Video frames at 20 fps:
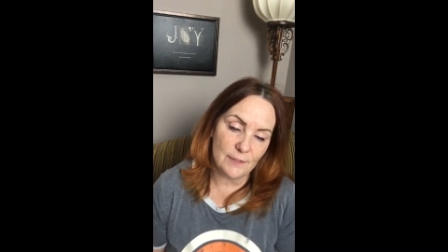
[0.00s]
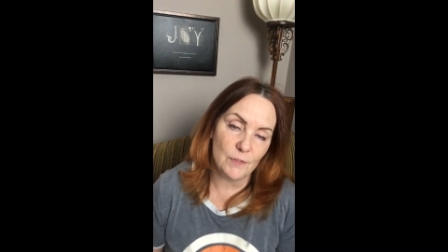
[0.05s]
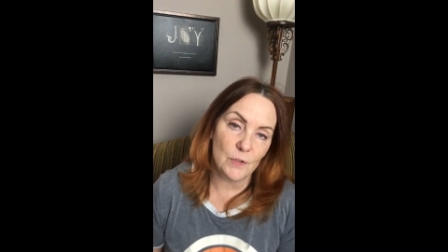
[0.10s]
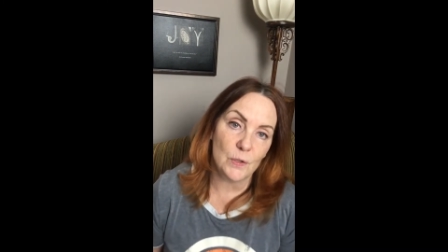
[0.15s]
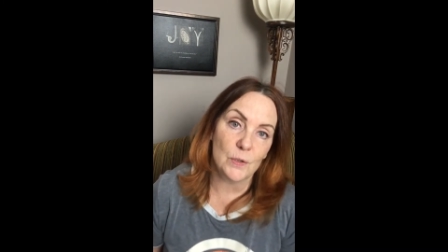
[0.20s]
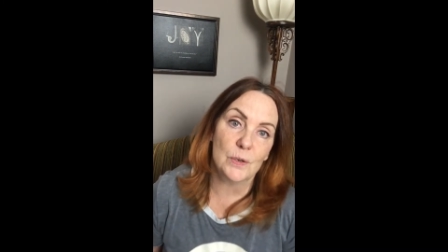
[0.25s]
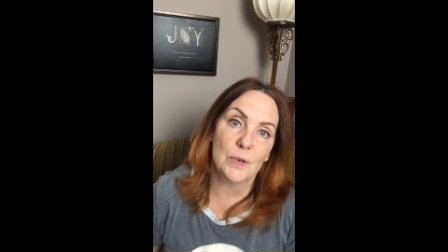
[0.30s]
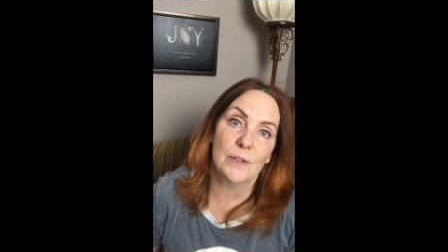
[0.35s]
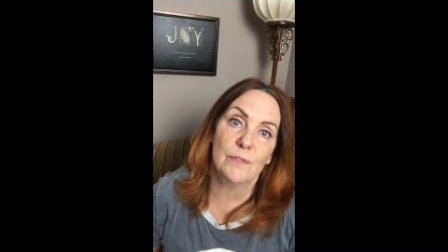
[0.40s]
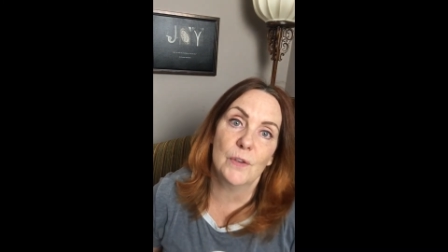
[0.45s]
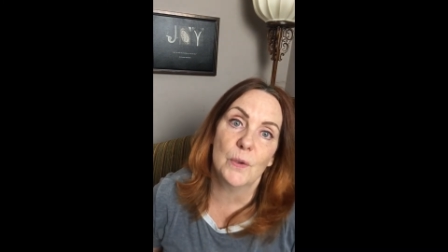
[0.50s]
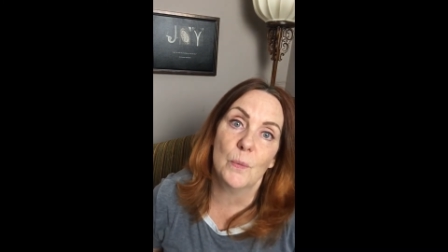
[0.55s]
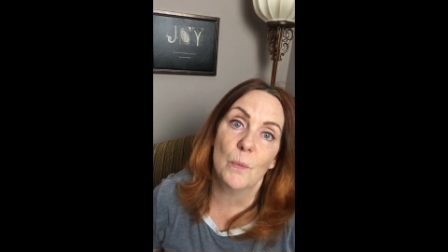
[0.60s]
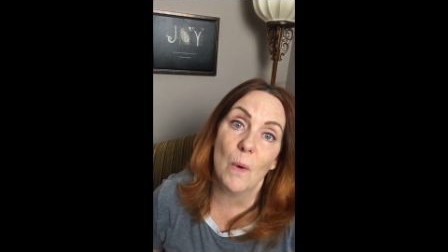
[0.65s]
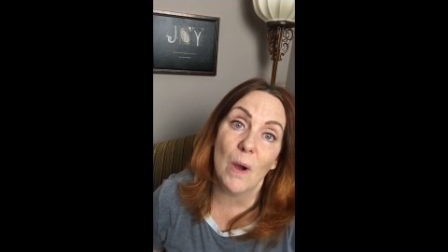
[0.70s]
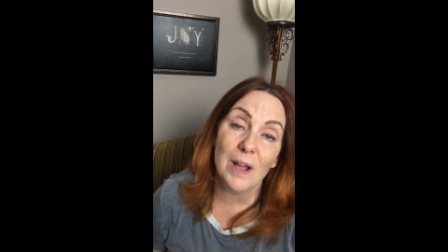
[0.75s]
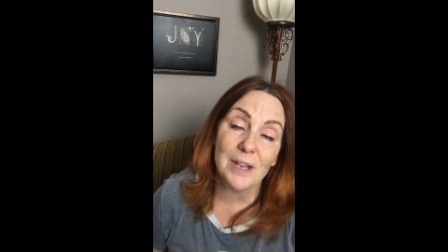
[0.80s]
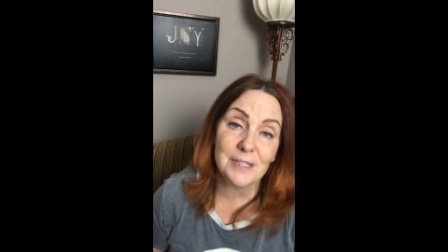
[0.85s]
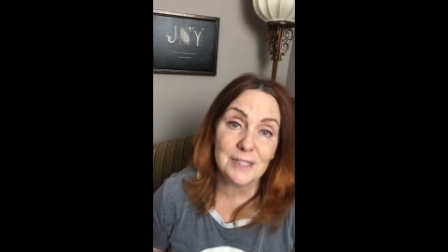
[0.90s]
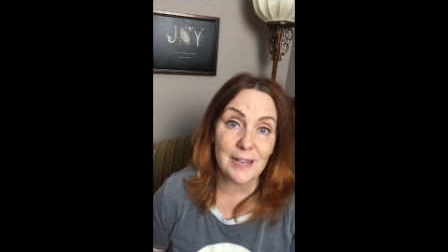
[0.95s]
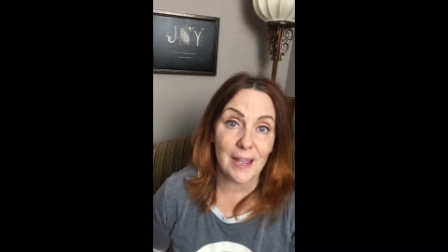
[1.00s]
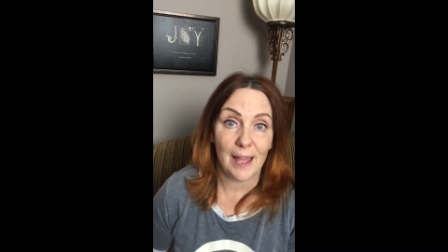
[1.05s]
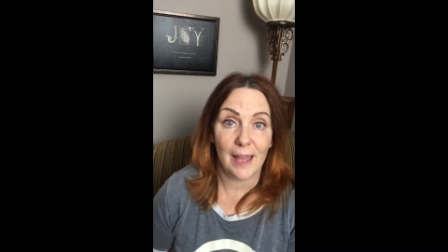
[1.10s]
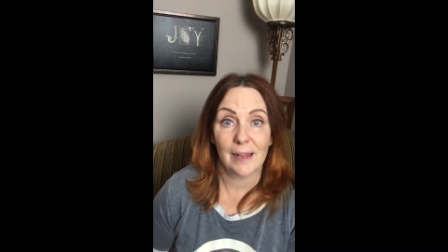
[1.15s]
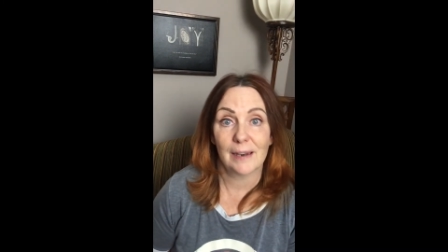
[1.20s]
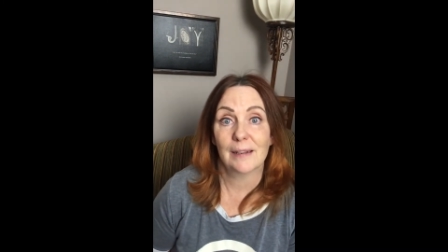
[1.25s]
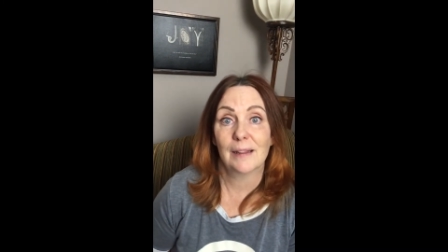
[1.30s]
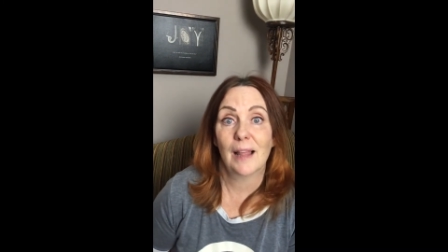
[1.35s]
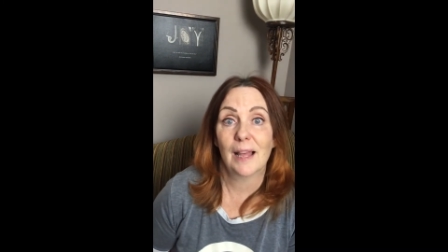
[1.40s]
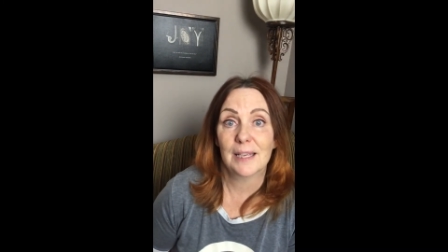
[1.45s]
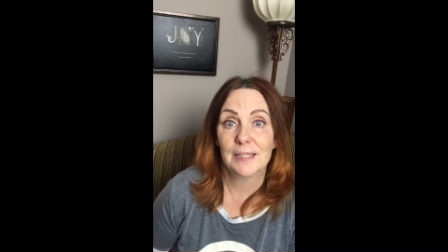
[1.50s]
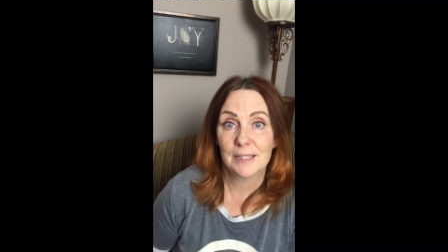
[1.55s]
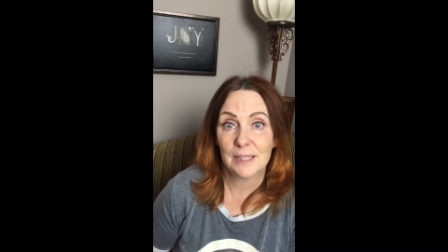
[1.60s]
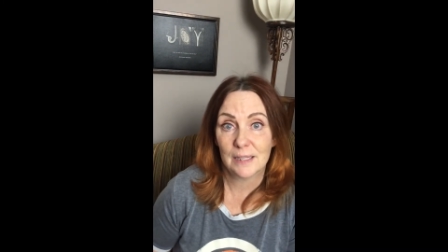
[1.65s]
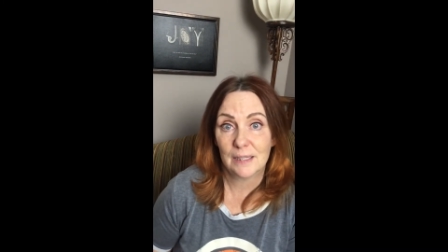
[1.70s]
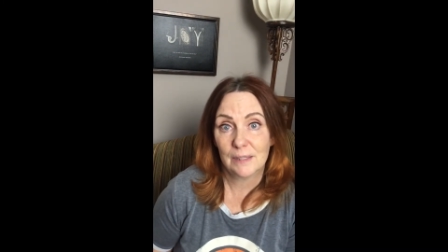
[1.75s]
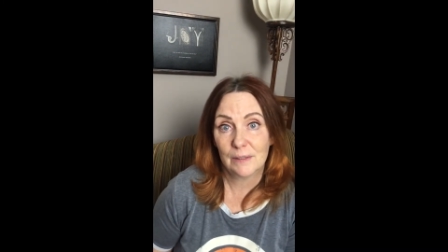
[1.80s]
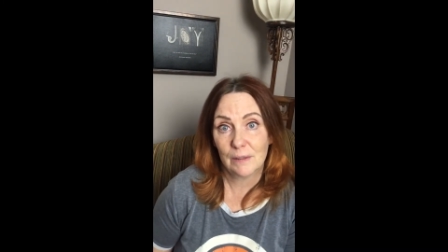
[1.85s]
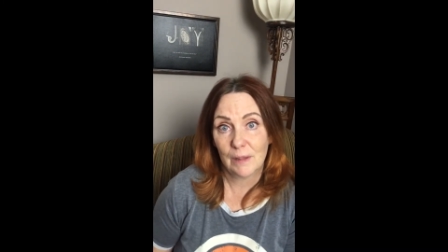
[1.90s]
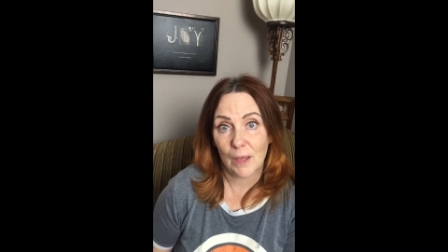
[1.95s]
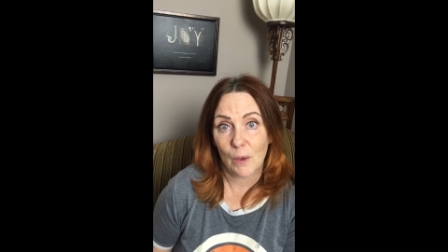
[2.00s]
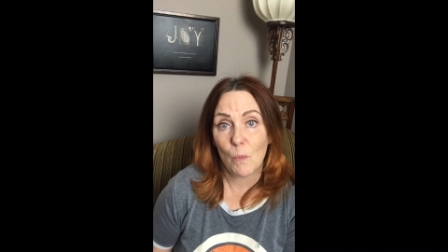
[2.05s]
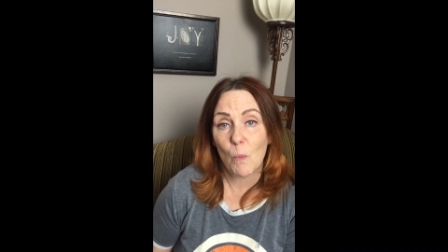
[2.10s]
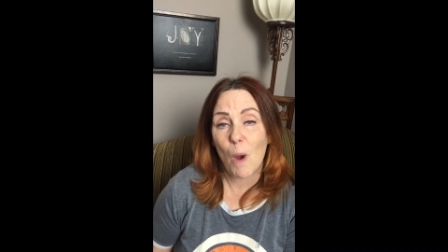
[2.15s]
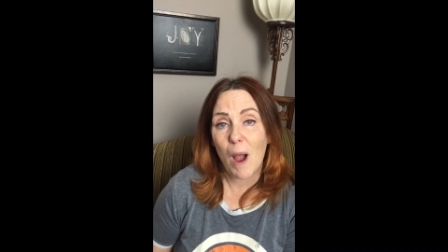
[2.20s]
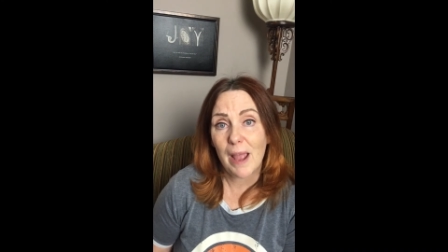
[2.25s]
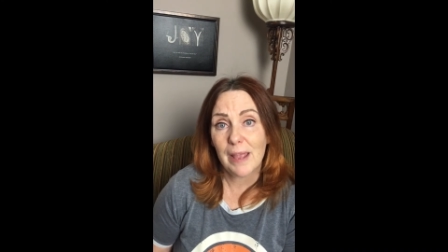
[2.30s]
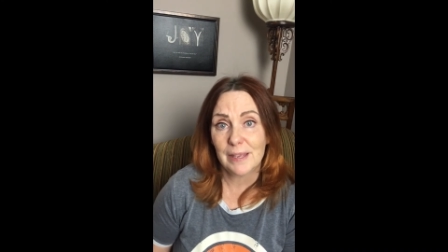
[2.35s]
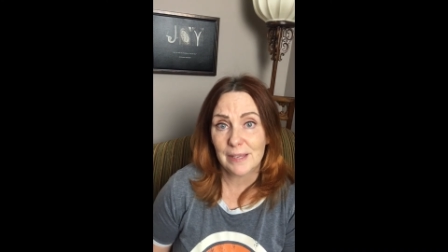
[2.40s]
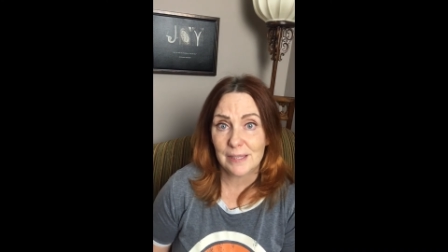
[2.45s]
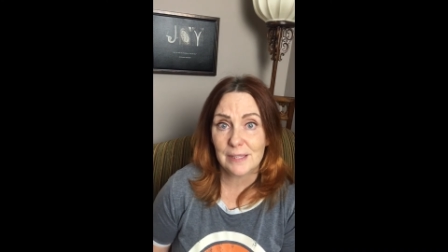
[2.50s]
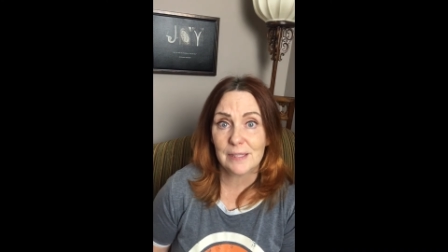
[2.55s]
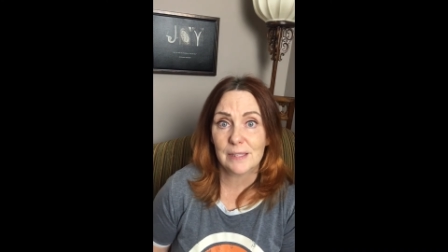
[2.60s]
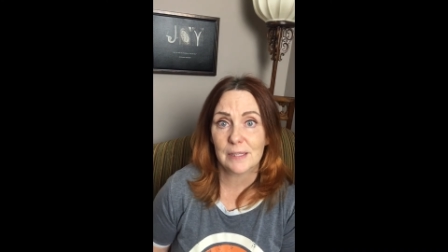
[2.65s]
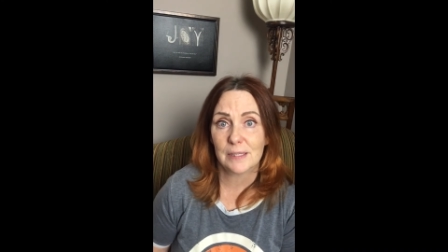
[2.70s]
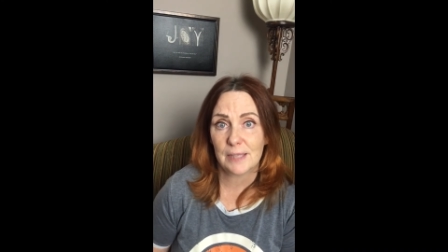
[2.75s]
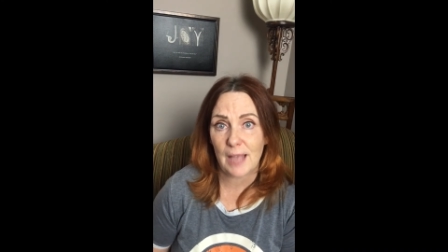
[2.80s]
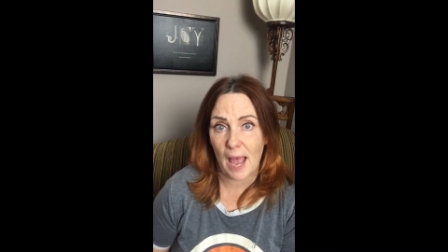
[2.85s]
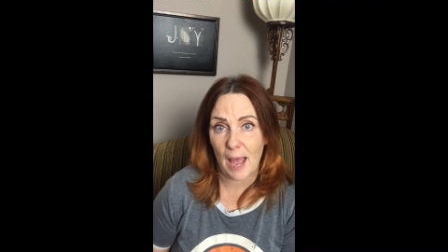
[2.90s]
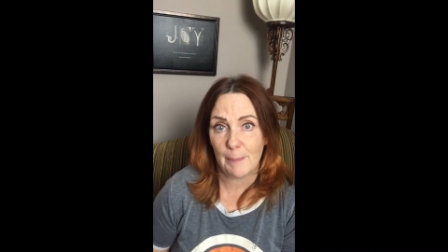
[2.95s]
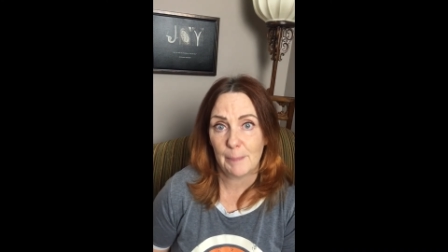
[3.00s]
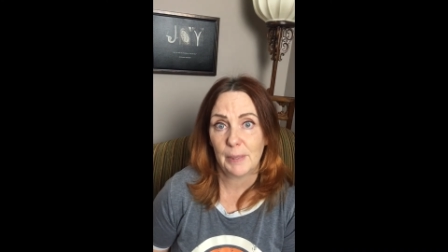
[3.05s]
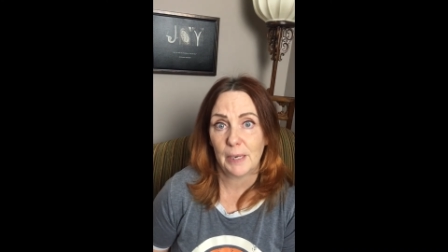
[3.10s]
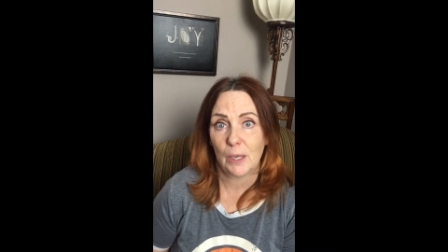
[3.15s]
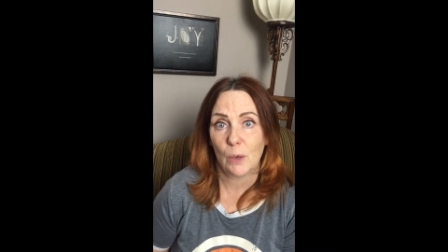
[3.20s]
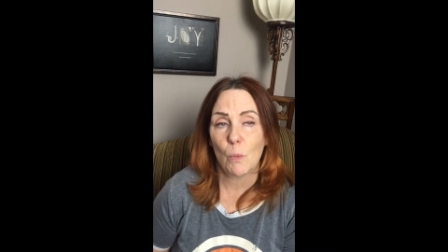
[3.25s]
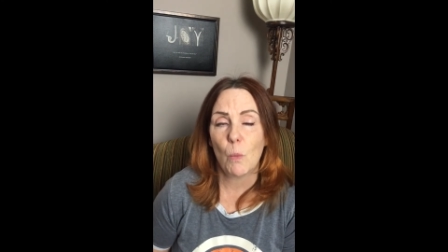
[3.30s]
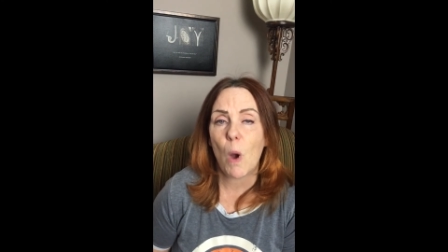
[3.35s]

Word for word: if you if you want to analyze it, like why is this happening?